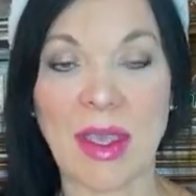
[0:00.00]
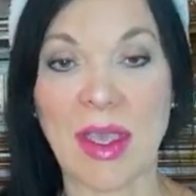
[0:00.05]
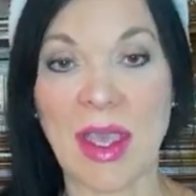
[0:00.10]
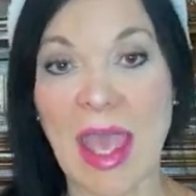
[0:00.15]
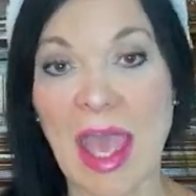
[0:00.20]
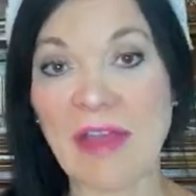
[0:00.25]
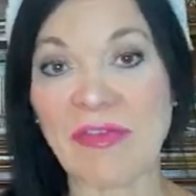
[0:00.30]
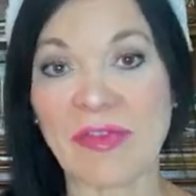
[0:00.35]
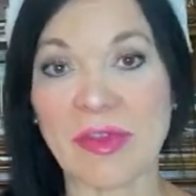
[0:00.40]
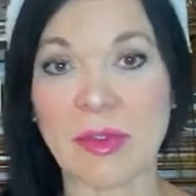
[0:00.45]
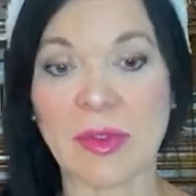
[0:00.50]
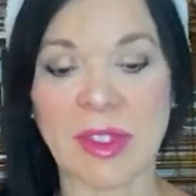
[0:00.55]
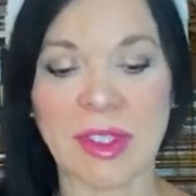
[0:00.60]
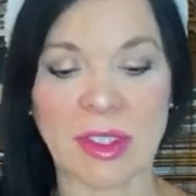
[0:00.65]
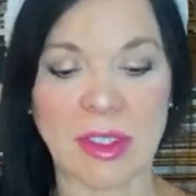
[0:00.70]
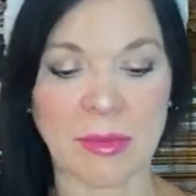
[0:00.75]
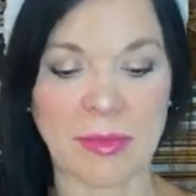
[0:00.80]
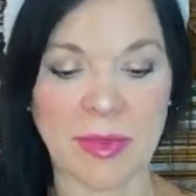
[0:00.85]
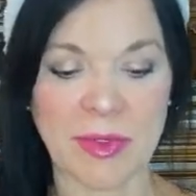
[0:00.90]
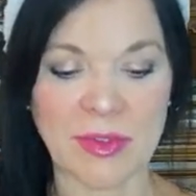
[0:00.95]
affluent,
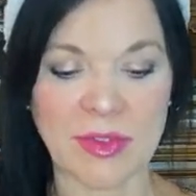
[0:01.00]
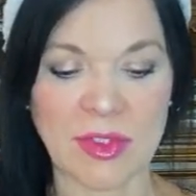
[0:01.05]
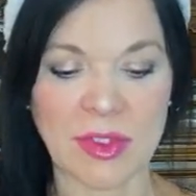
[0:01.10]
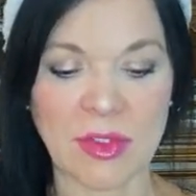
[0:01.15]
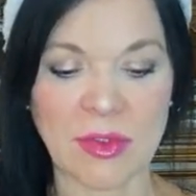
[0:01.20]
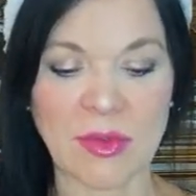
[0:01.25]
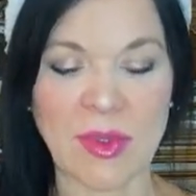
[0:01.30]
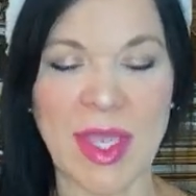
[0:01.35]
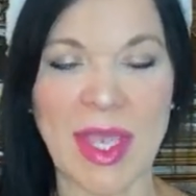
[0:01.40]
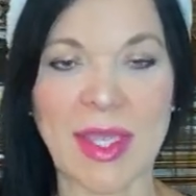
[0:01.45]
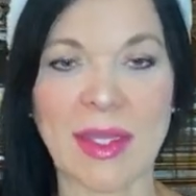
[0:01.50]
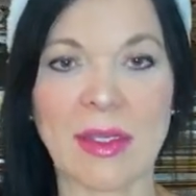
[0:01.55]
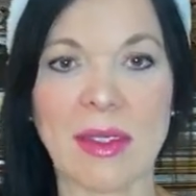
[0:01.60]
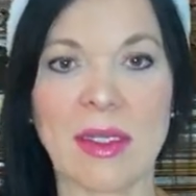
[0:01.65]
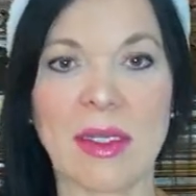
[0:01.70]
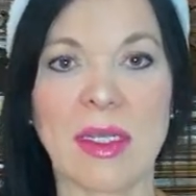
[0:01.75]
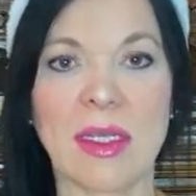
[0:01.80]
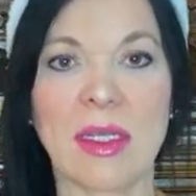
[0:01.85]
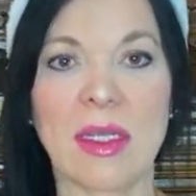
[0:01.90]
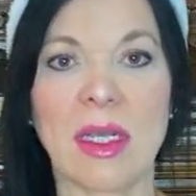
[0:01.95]
a person who had
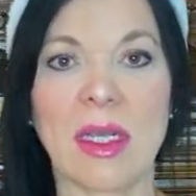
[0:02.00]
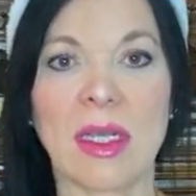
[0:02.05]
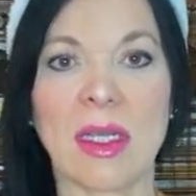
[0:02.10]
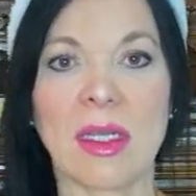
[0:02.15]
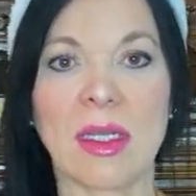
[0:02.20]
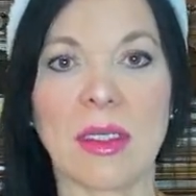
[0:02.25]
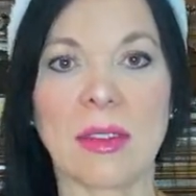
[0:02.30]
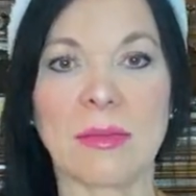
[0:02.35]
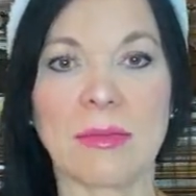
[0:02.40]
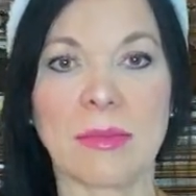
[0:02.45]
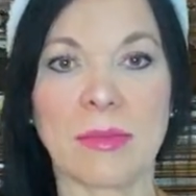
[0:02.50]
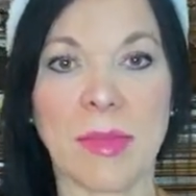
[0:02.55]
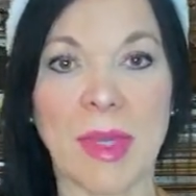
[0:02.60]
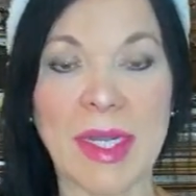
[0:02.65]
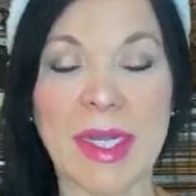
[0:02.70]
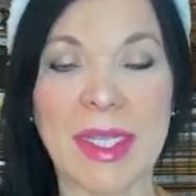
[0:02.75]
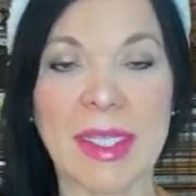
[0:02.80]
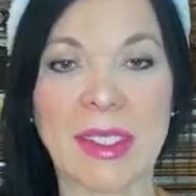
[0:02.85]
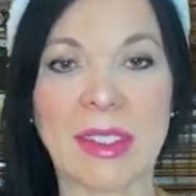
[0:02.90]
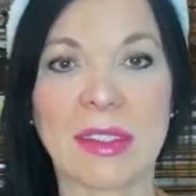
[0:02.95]

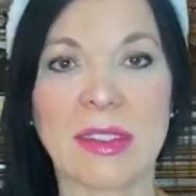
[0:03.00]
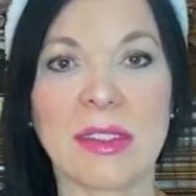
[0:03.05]
money.